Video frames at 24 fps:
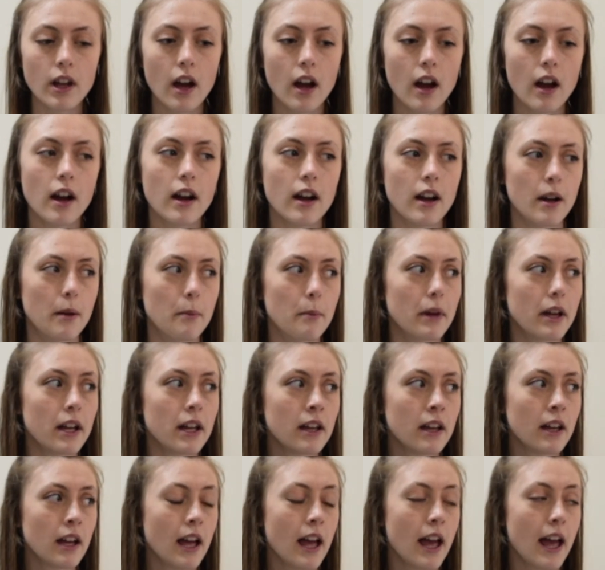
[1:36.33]

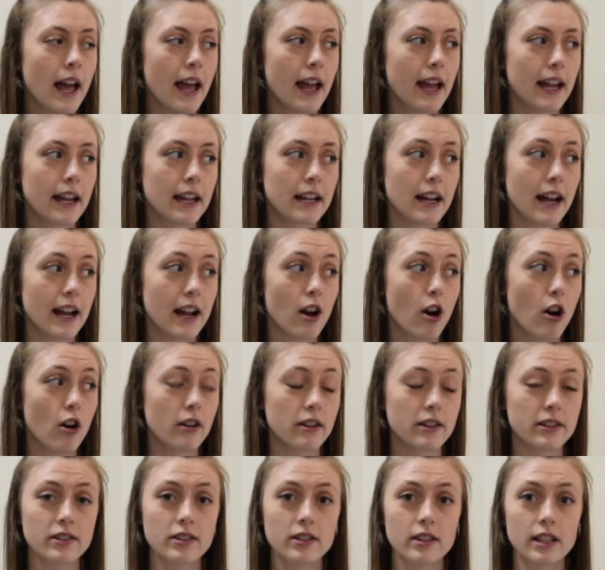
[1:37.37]
And I
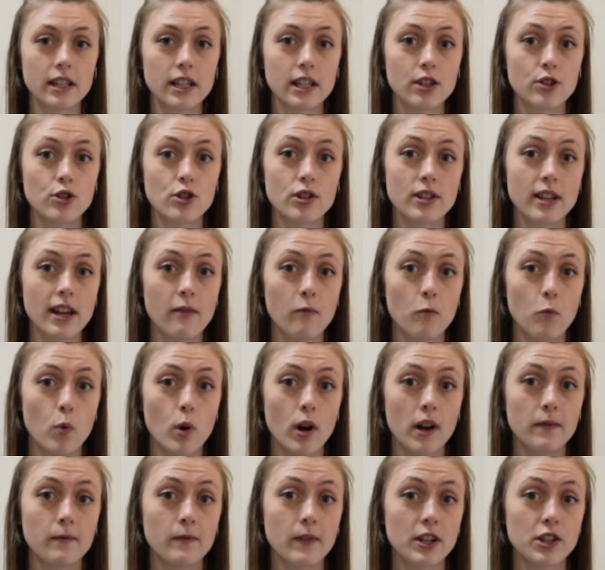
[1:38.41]
honestly just have
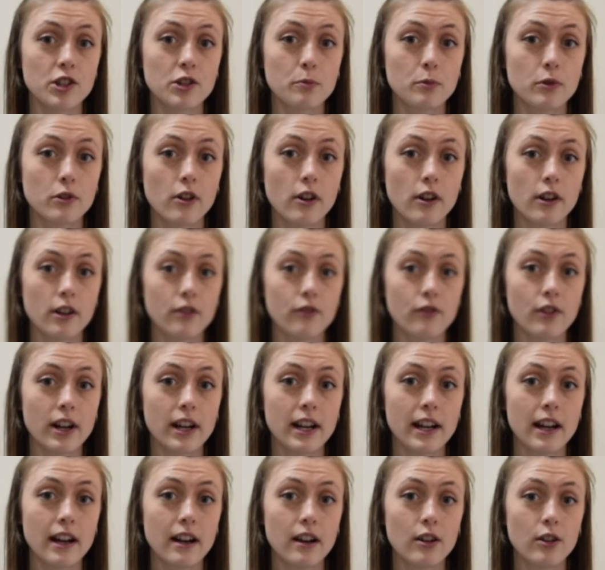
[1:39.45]
one vegetable garden right
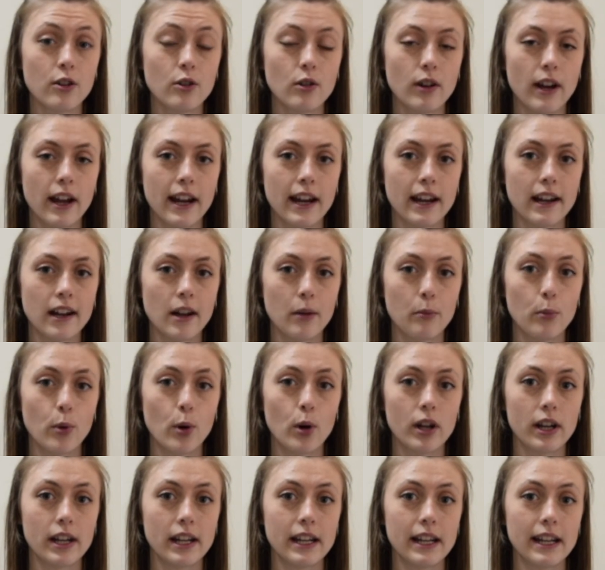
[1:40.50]
now, and I'm
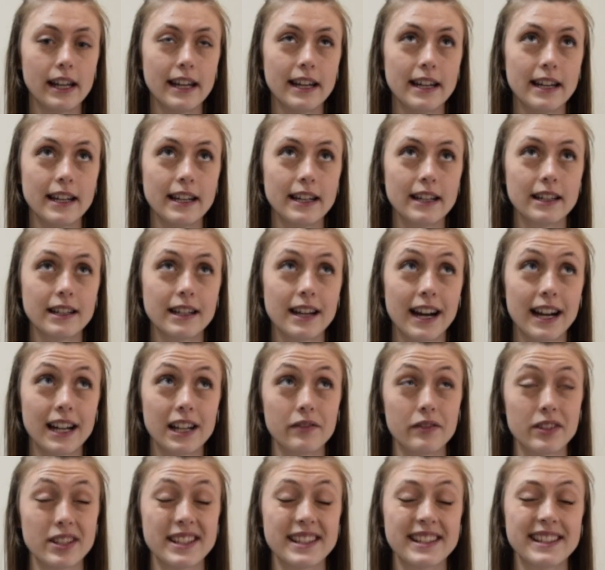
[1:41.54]
putting in kind
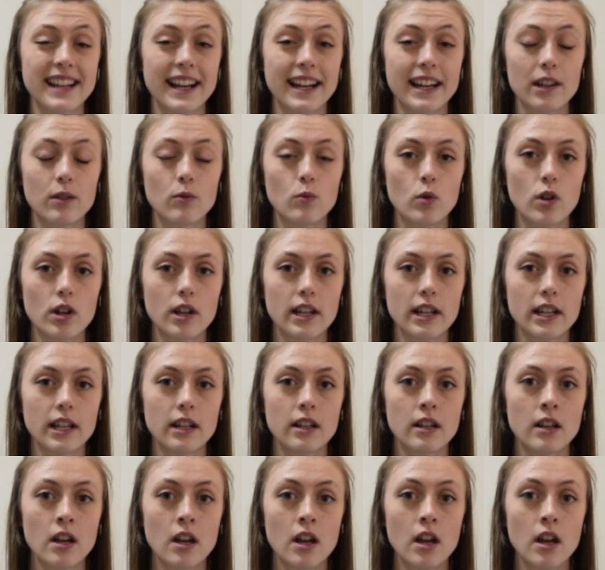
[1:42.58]
of a second
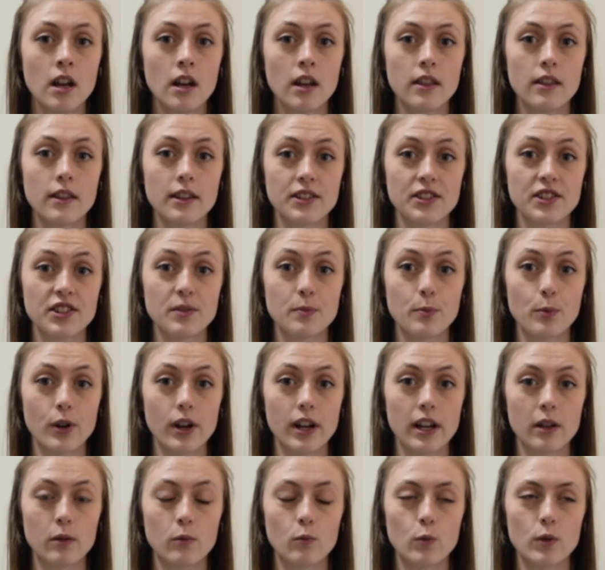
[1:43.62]
one this
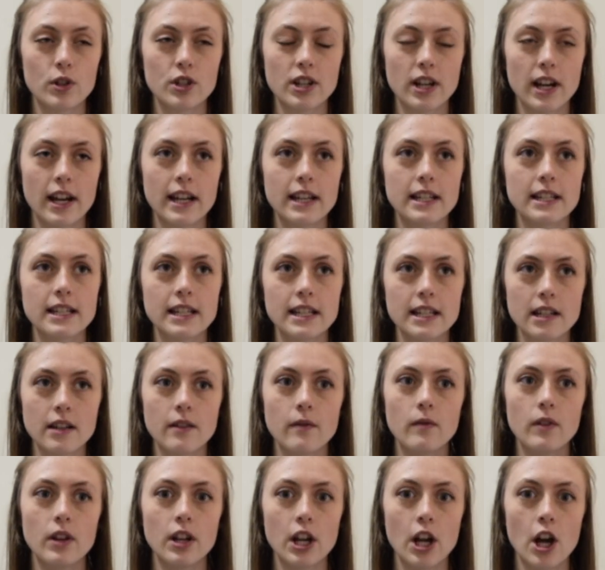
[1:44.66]
spring, which I did a
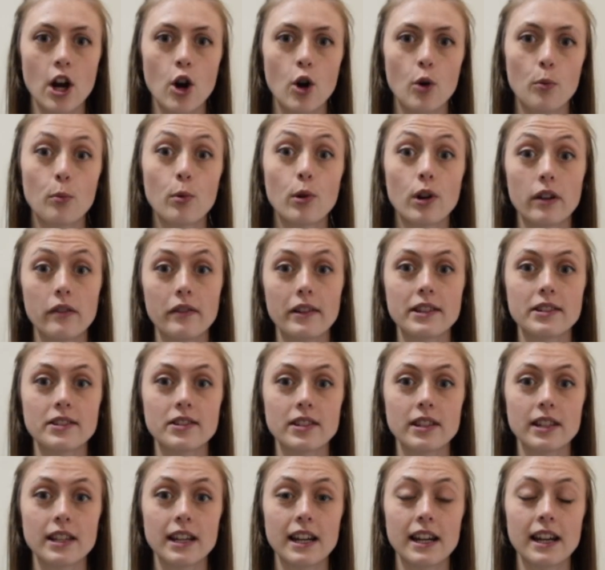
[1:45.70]
video
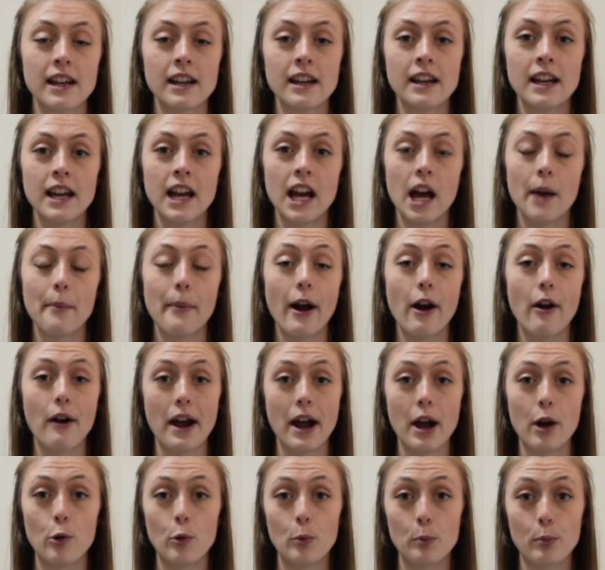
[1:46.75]
previously about
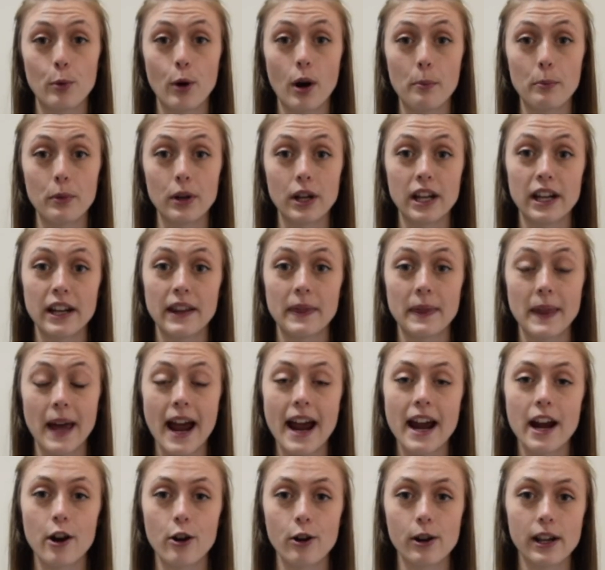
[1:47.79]
how I'm prepping
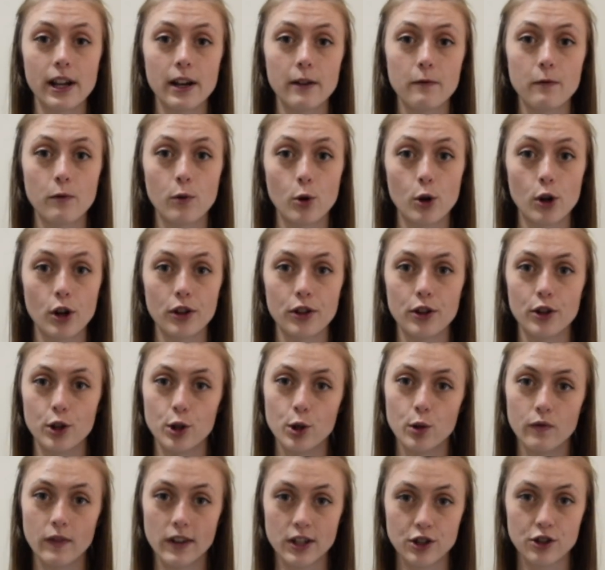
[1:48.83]
that area for the
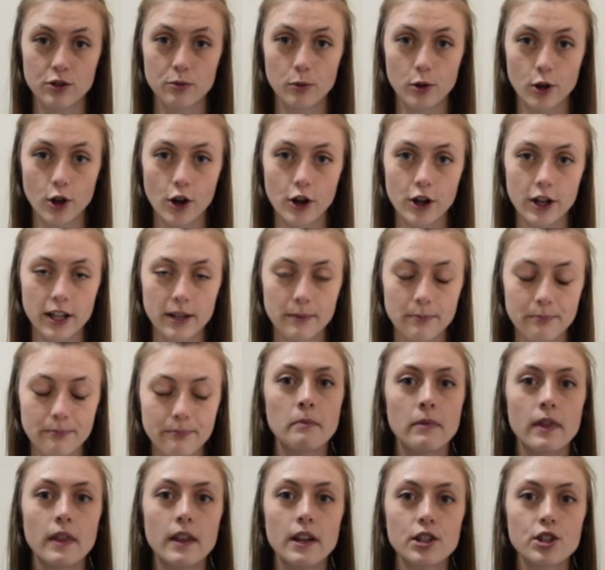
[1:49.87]
new vegetable garden.
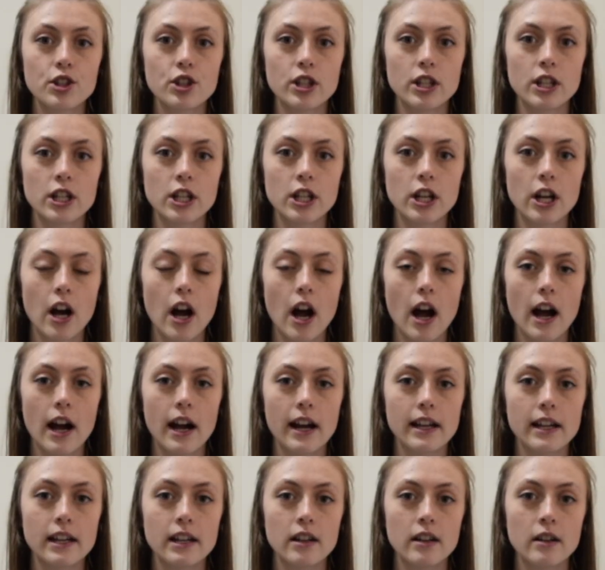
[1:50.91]
This year I
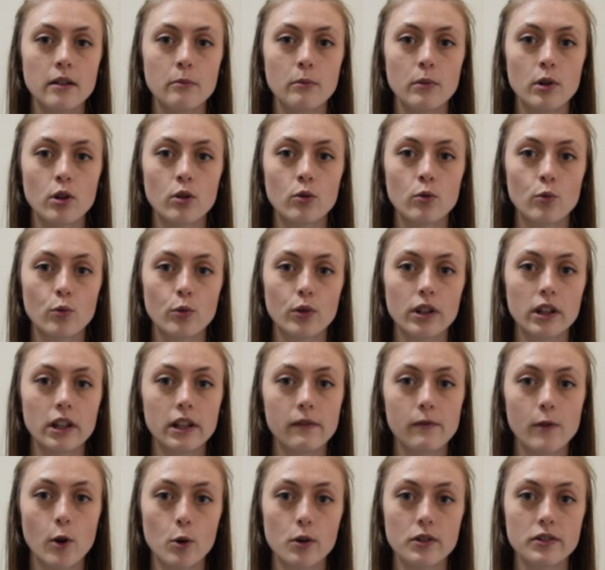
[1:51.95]
am really
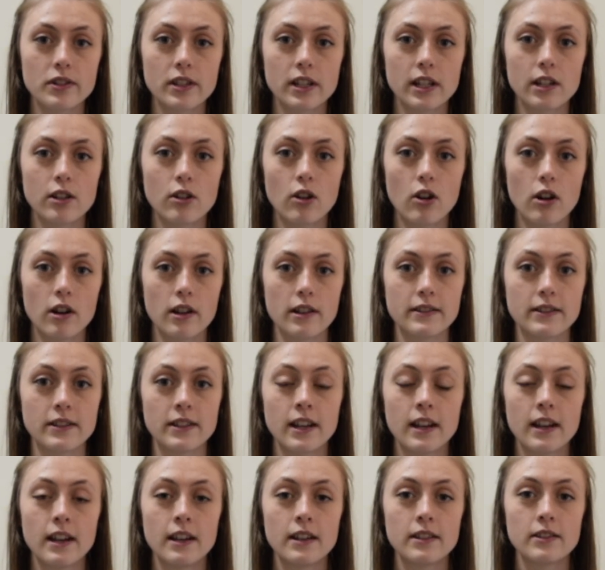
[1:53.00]
focusing on
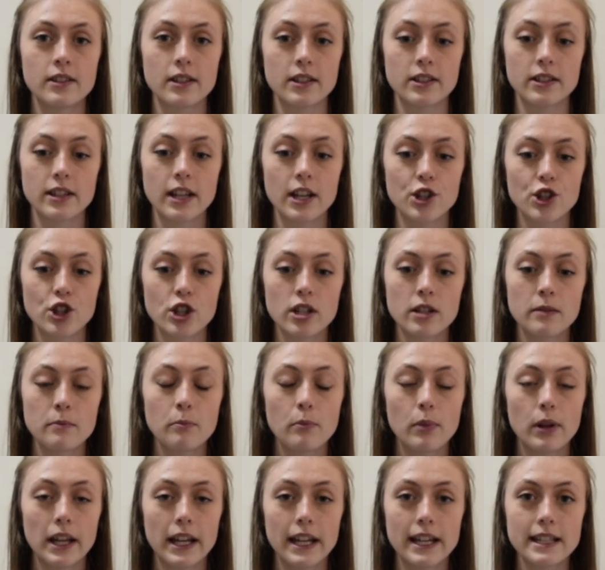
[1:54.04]
succession
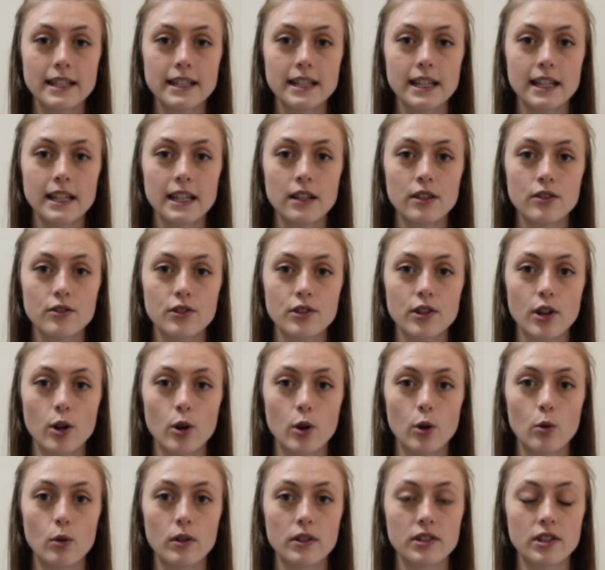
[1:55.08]
planting.
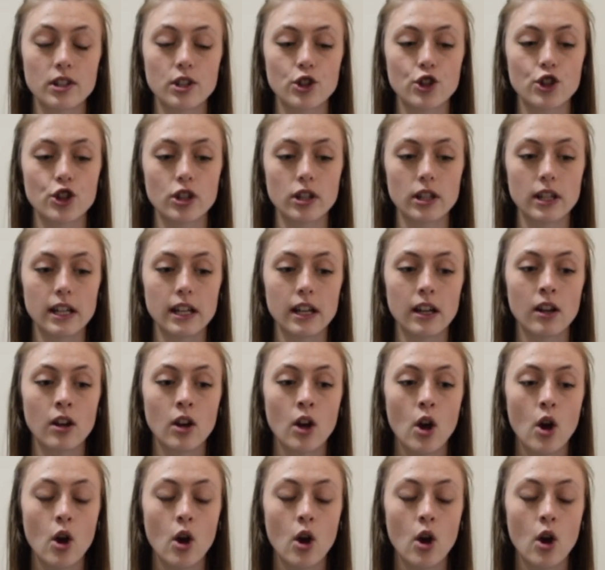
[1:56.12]
So essentially